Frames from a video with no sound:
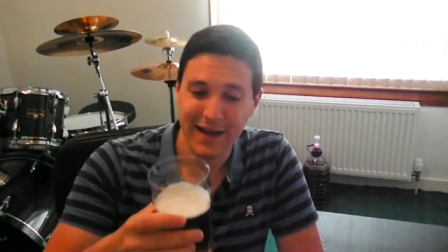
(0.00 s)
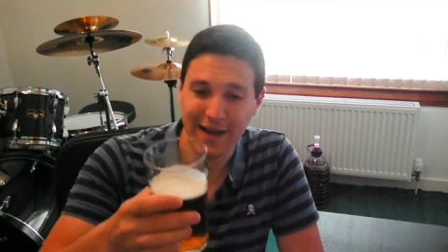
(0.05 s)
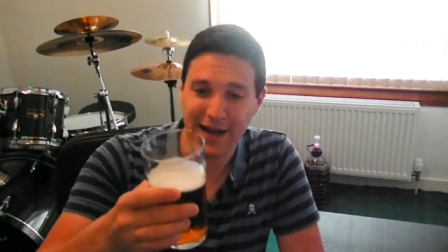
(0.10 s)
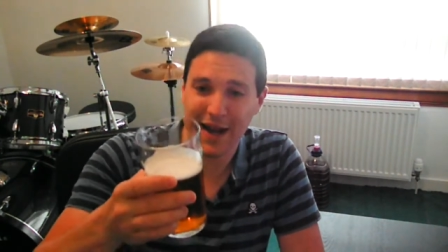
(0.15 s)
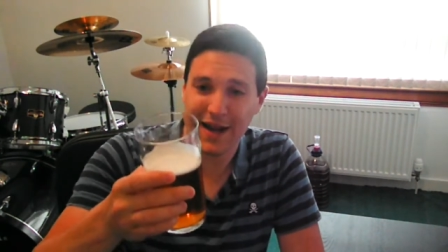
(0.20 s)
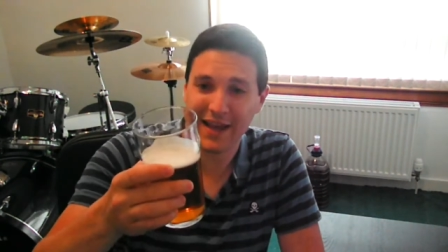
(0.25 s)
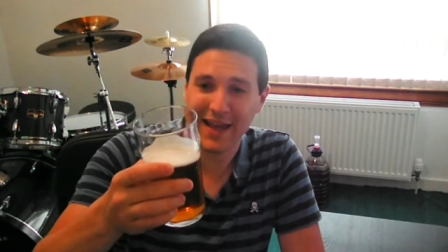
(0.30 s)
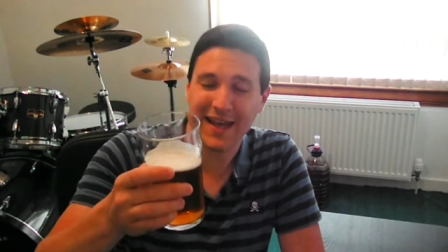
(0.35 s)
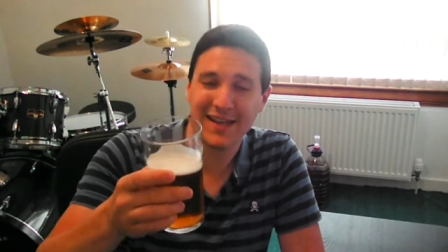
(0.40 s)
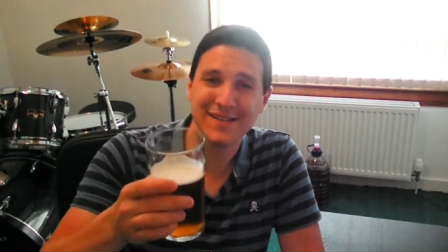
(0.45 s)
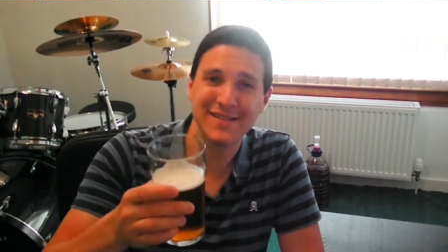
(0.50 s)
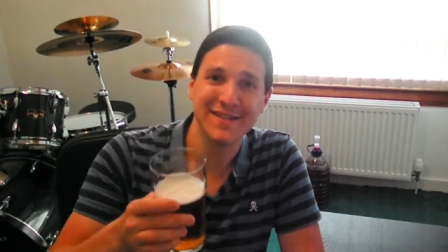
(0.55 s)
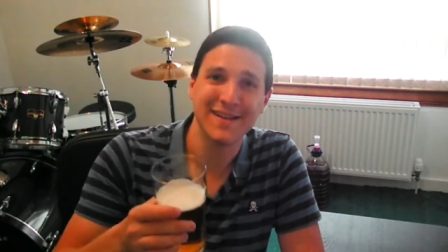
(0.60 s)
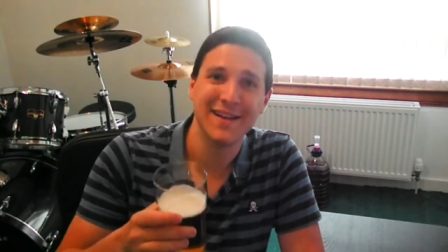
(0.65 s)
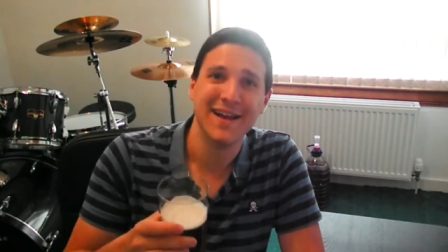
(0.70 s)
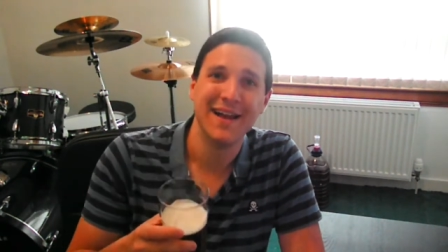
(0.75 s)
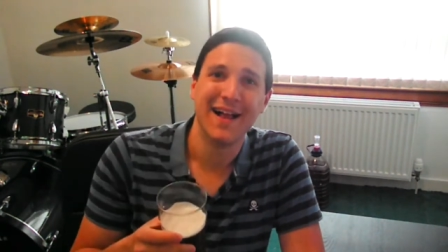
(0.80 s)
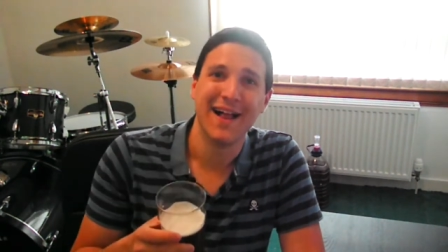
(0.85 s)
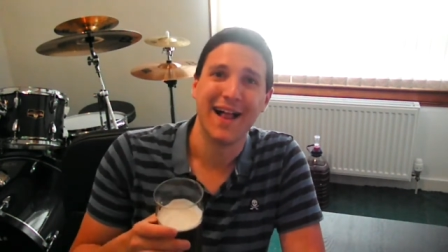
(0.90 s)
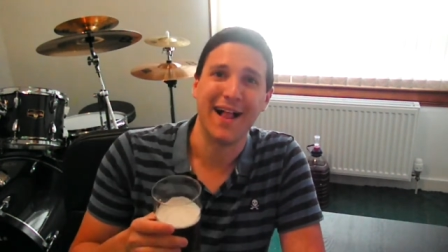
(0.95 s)
In any
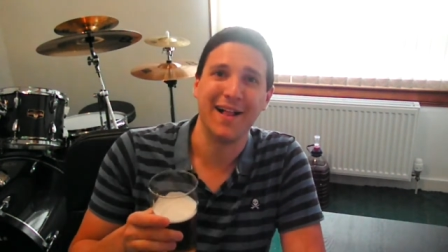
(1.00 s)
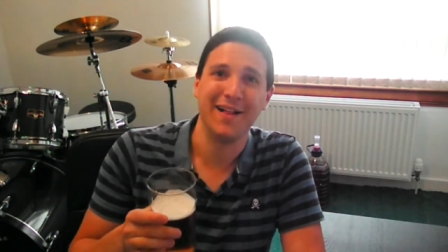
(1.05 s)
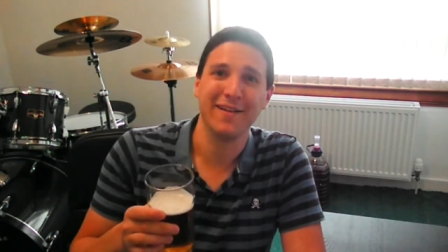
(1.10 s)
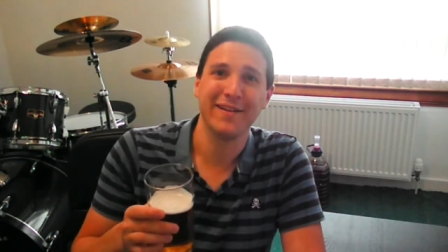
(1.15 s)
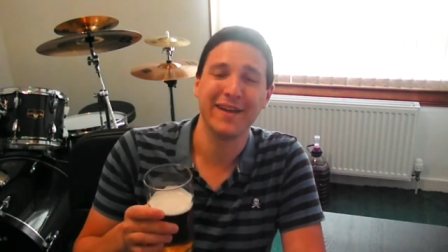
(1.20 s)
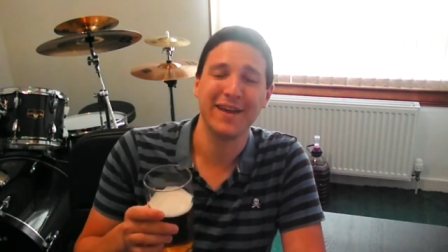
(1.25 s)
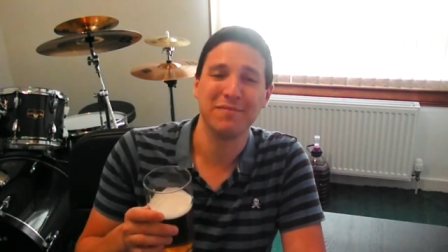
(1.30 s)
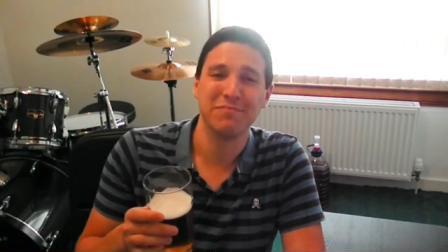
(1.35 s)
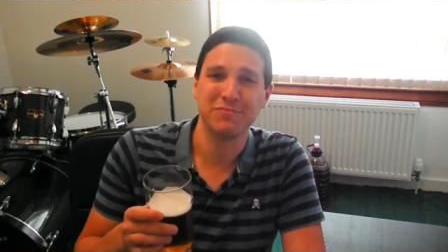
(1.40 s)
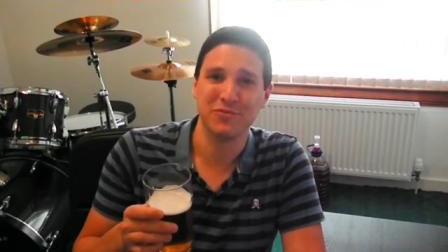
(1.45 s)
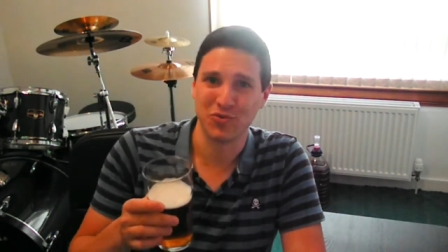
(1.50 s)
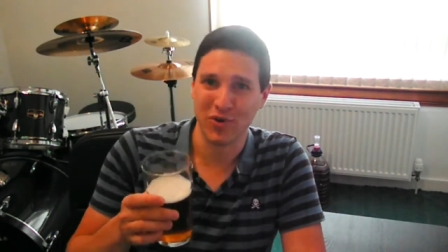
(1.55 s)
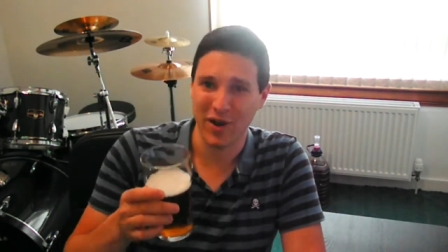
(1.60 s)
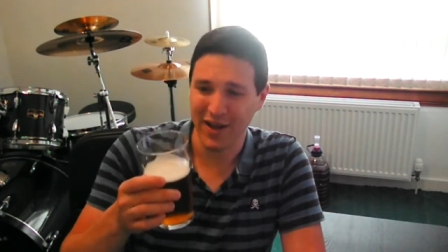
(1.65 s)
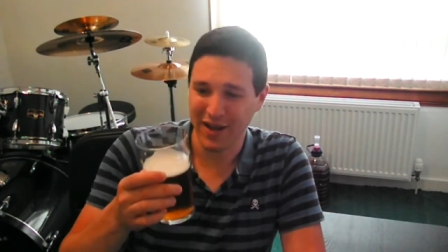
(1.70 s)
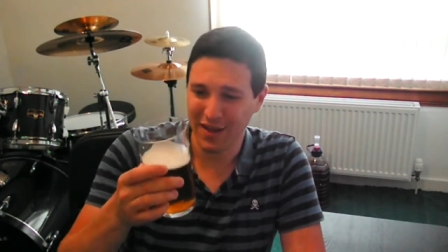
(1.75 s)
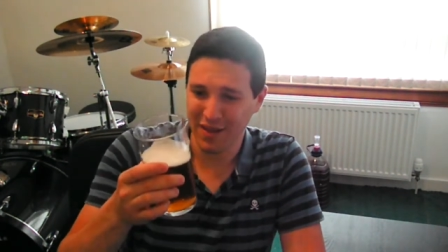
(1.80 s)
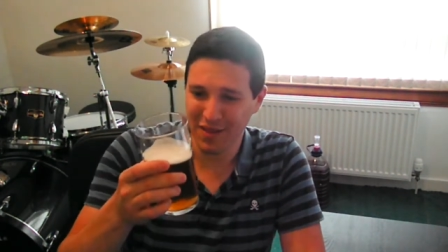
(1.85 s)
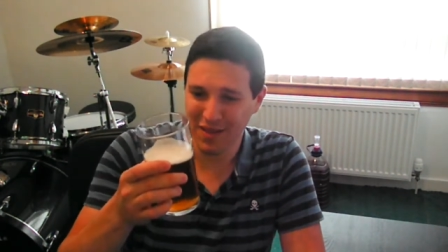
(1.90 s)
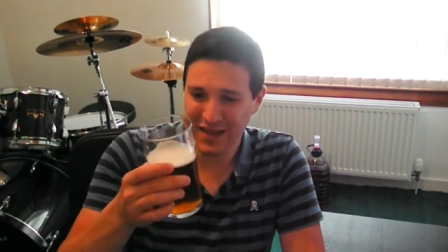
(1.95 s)
case, I'll keep
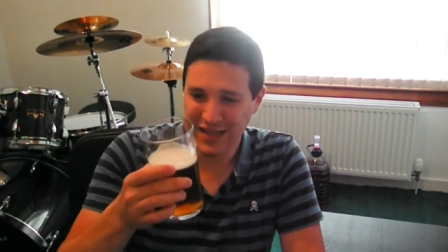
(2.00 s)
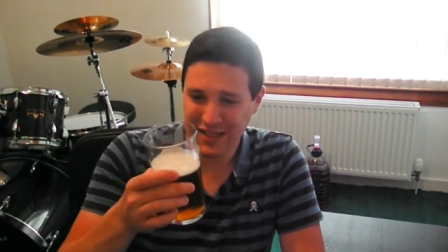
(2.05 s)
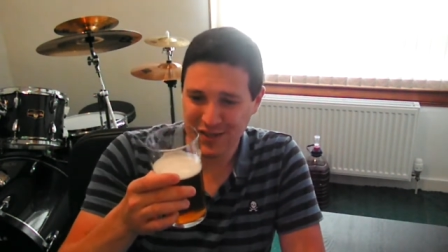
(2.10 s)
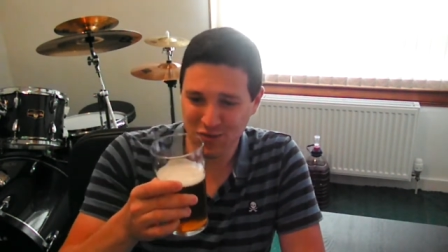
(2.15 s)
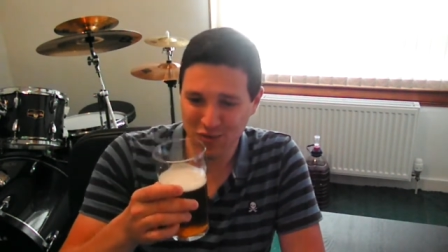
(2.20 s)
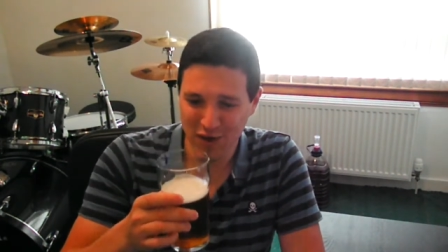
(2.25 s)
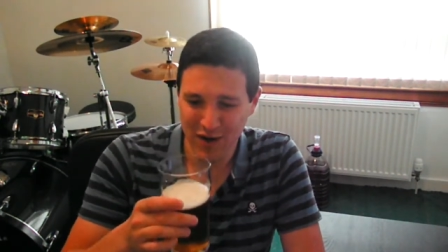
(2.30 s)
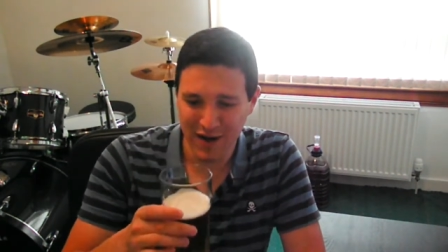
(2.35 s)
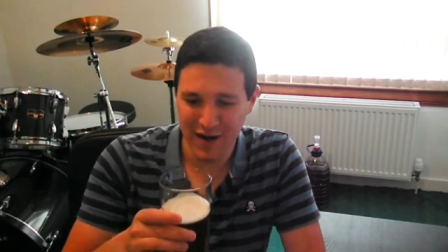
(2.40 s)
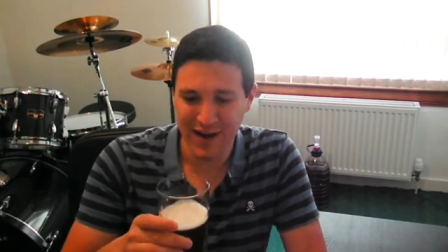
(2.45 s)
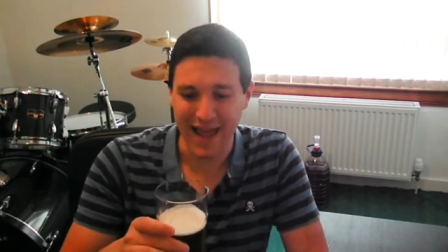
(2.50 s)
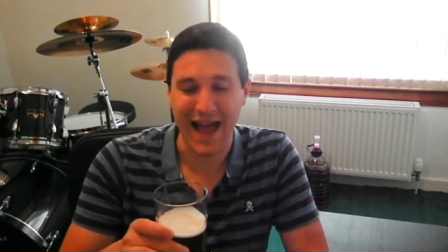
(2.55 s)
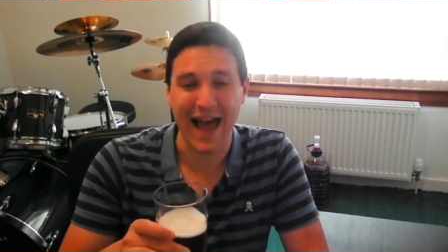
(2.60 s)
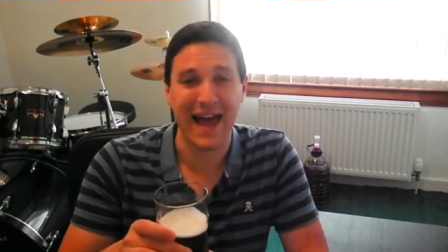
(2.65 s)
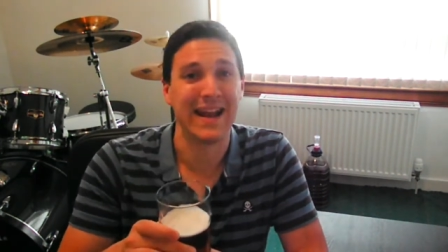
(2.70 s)
drinking this one